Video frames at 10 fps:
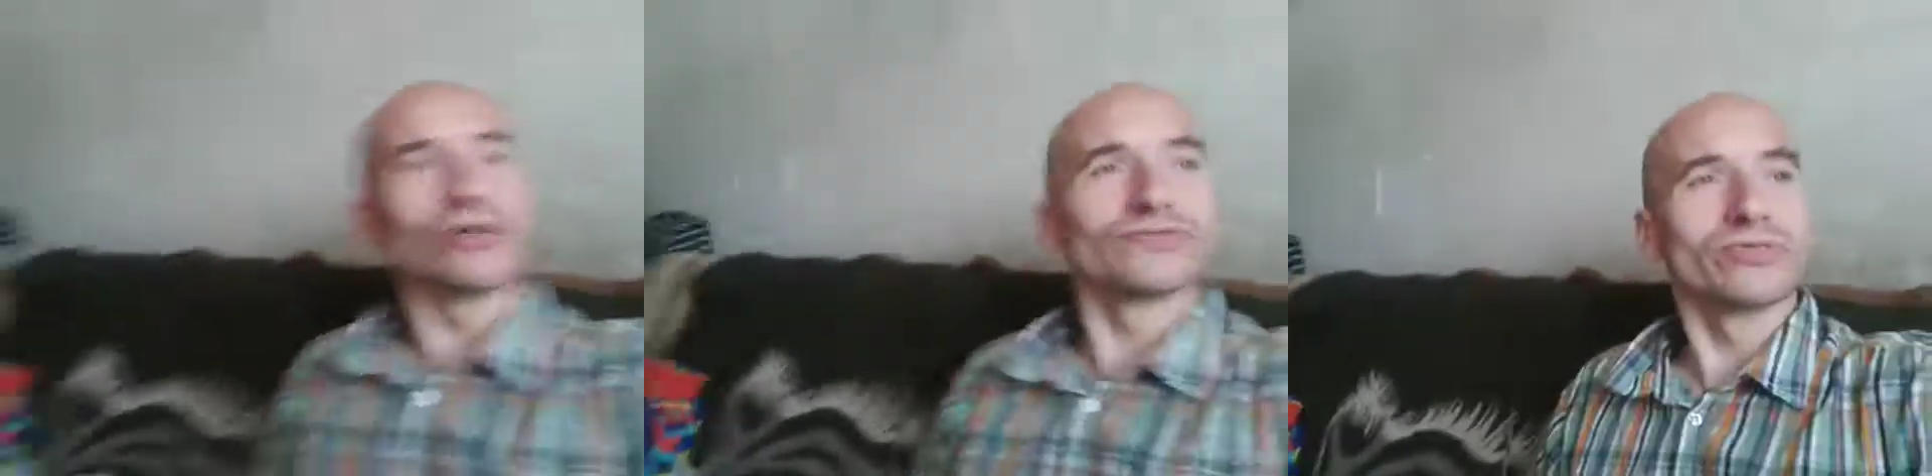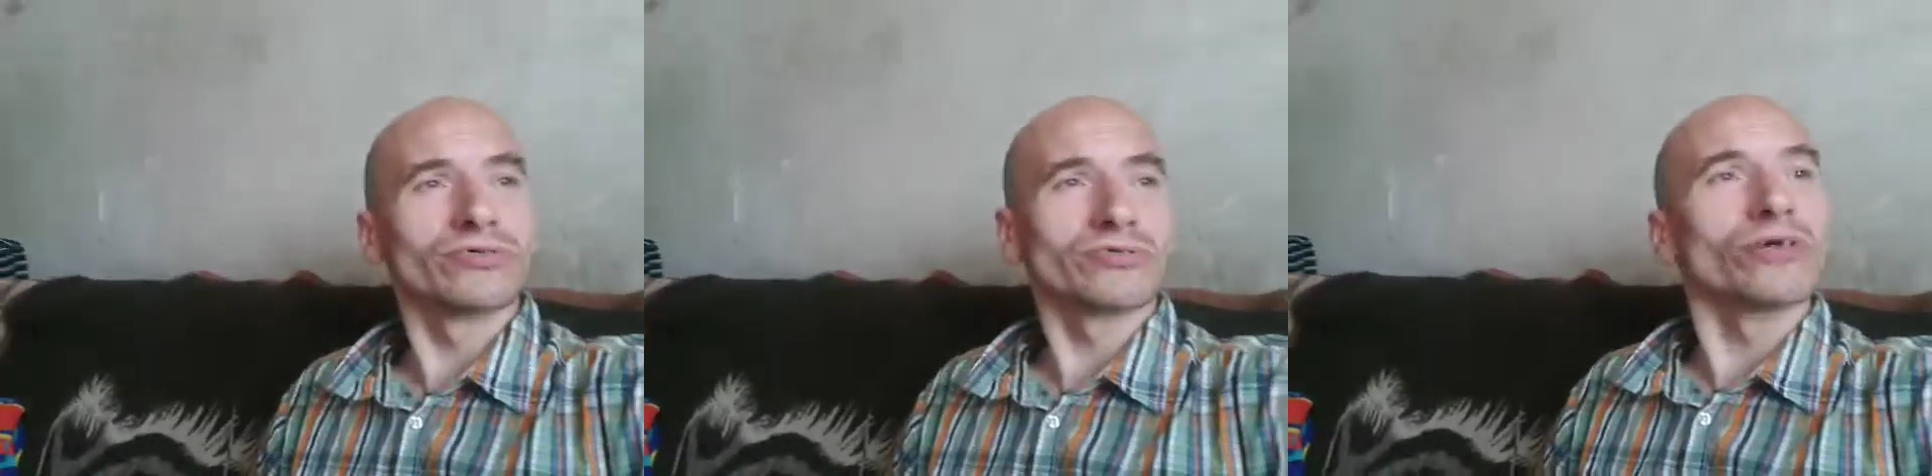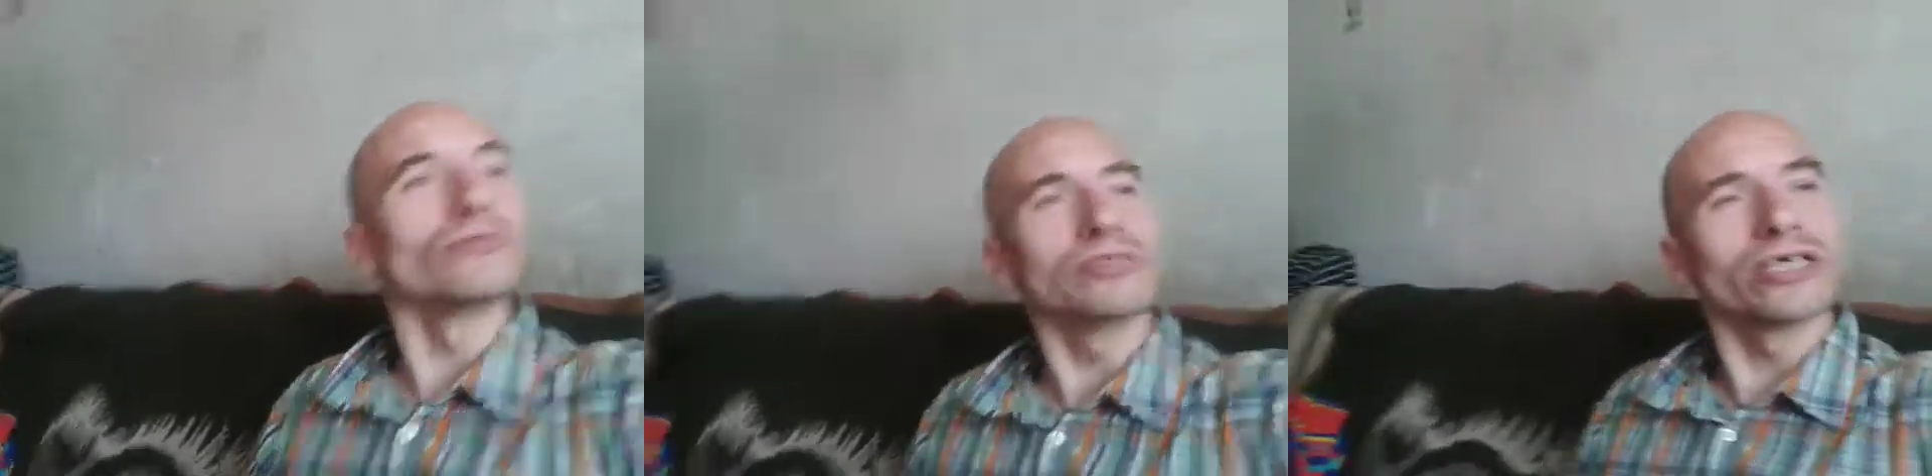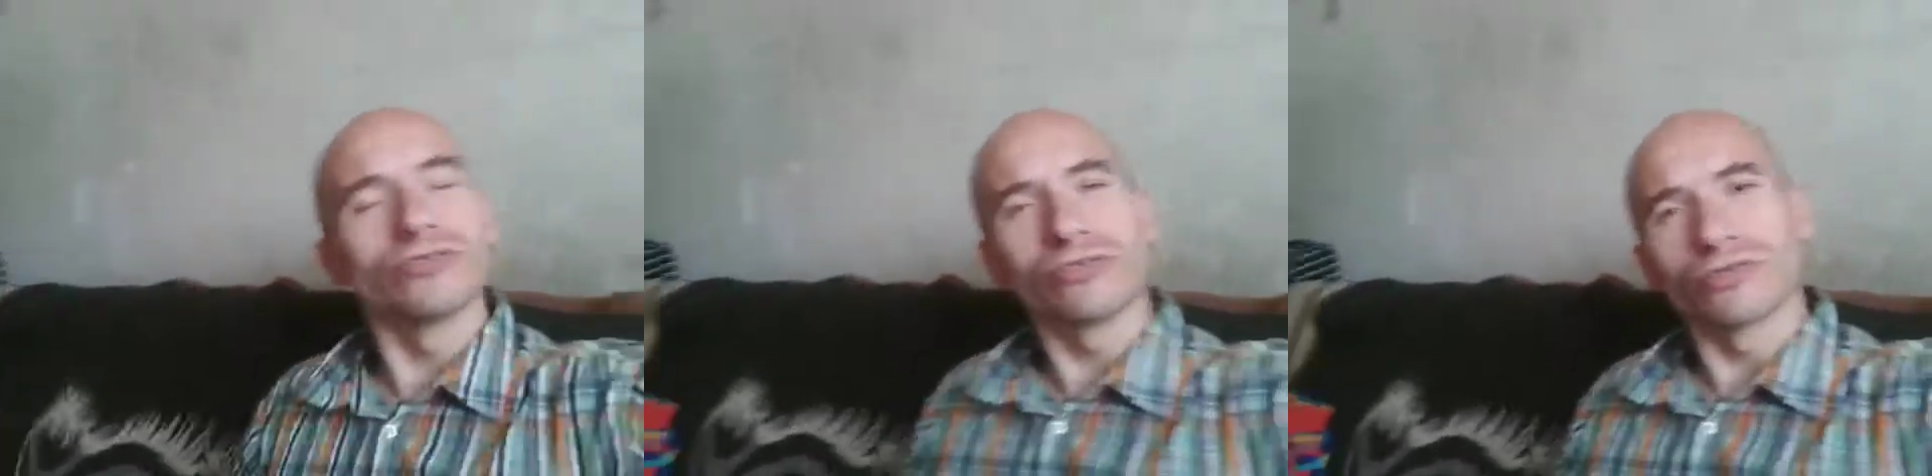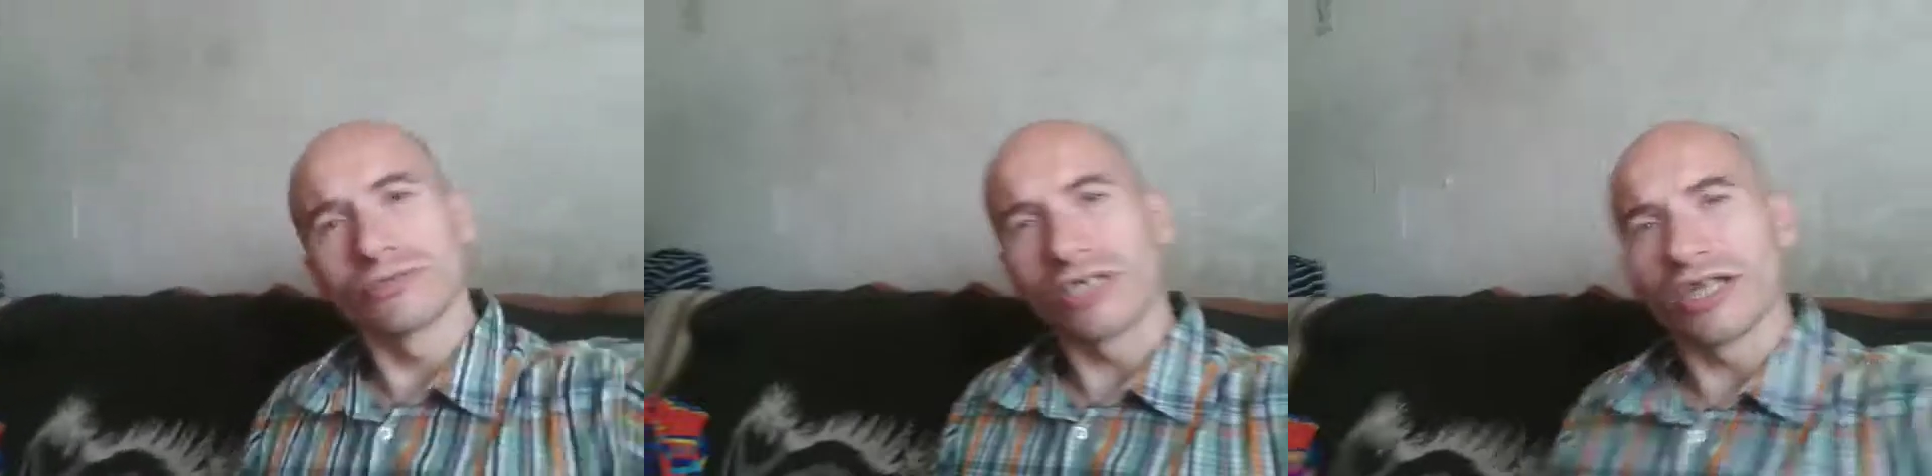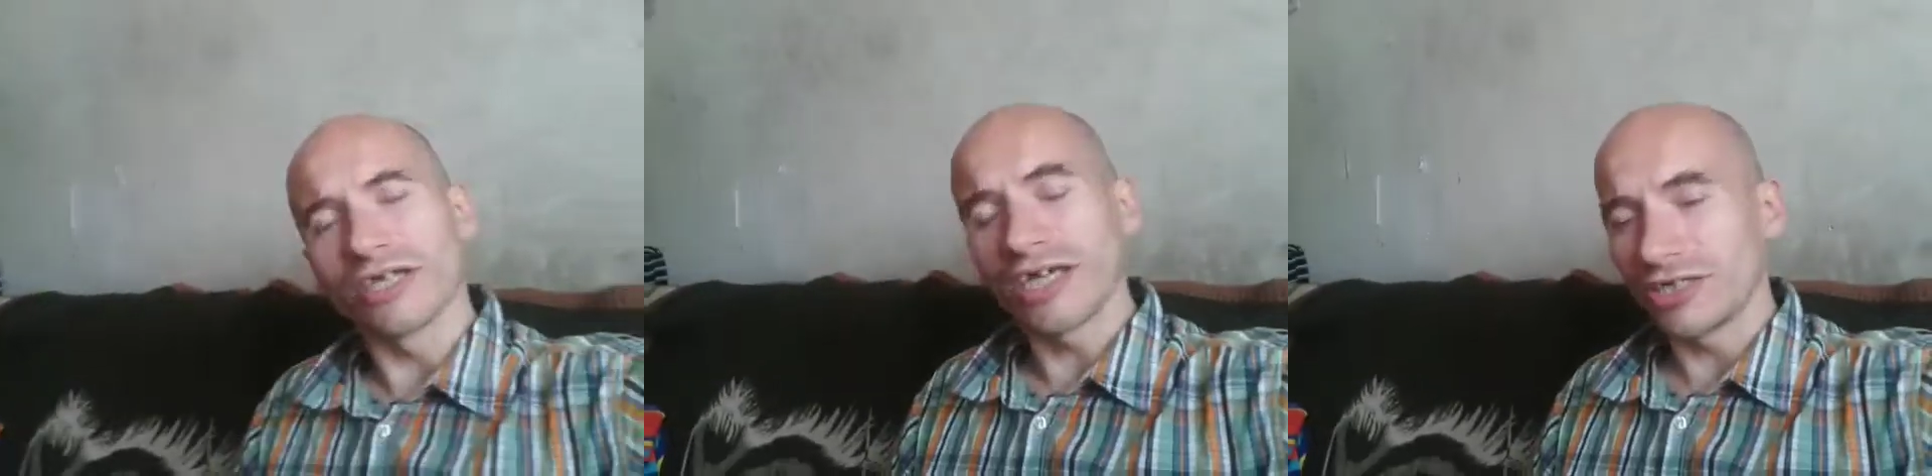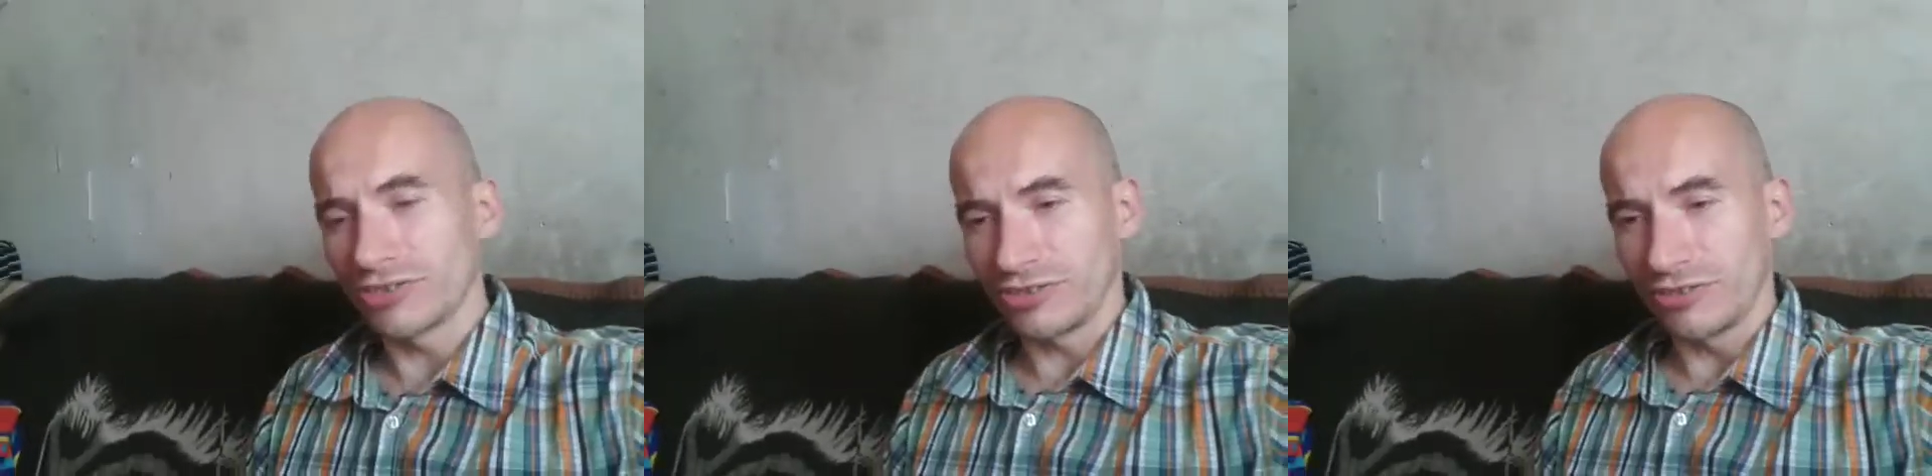of those outrageous
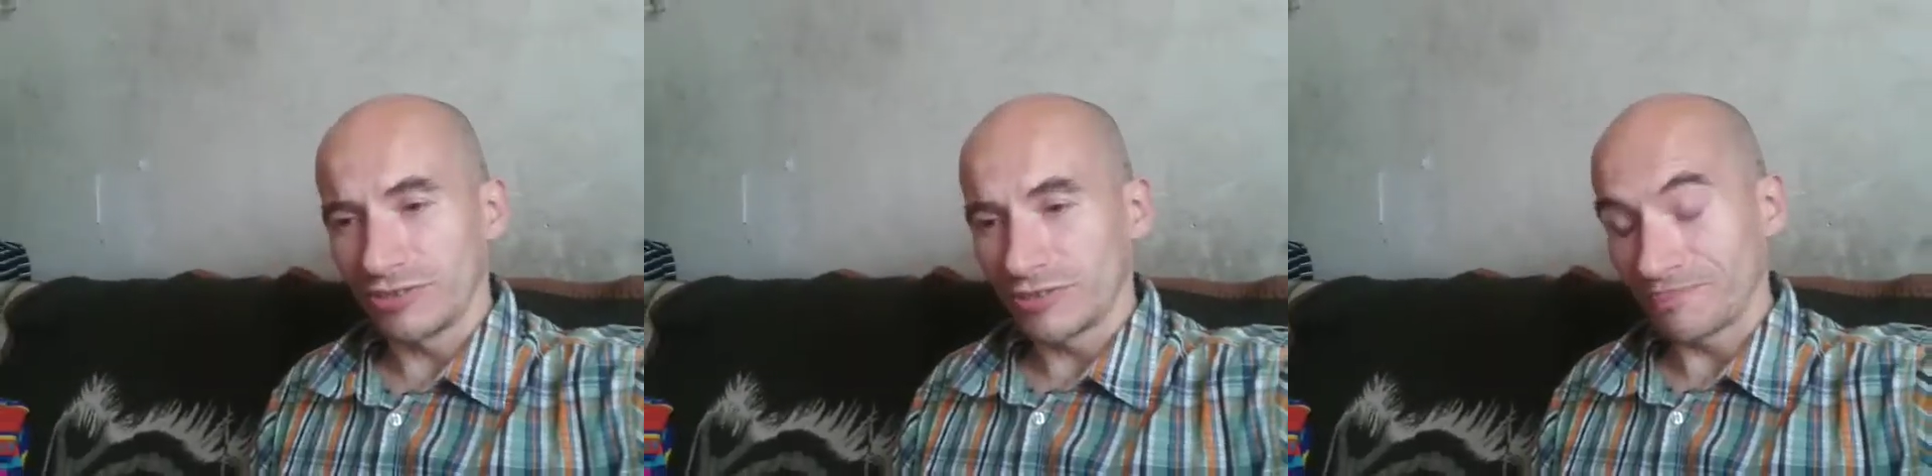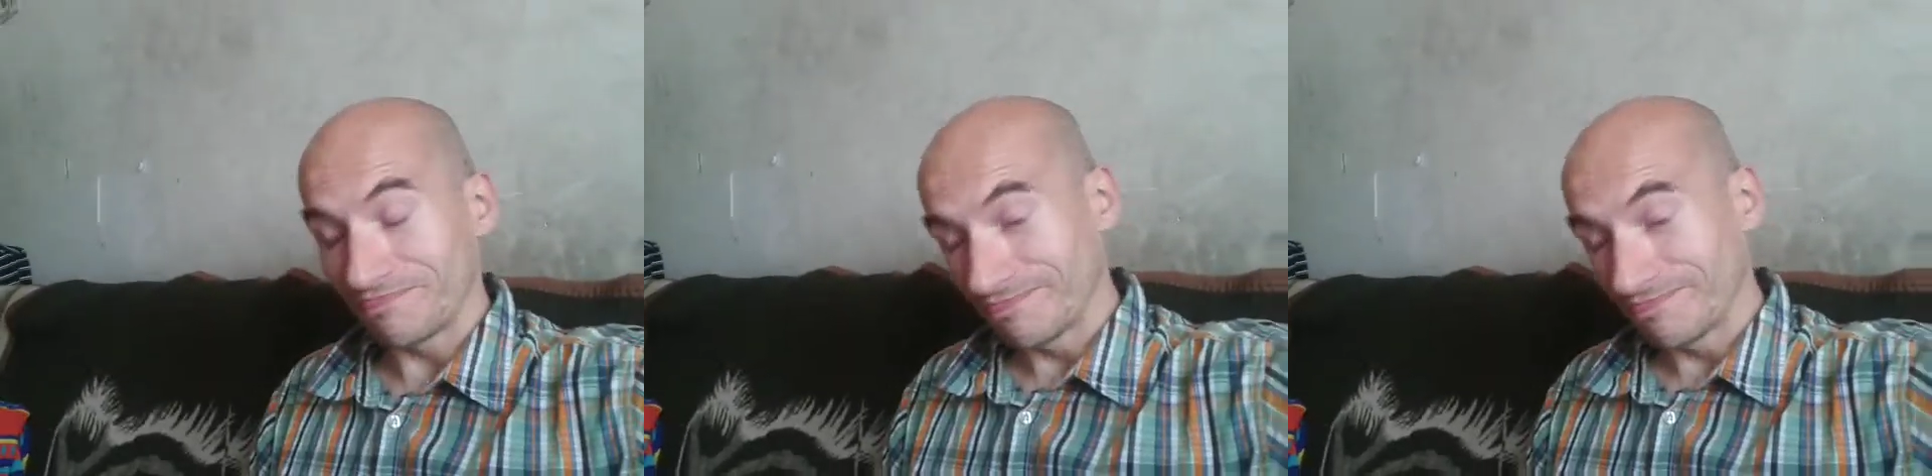allegations.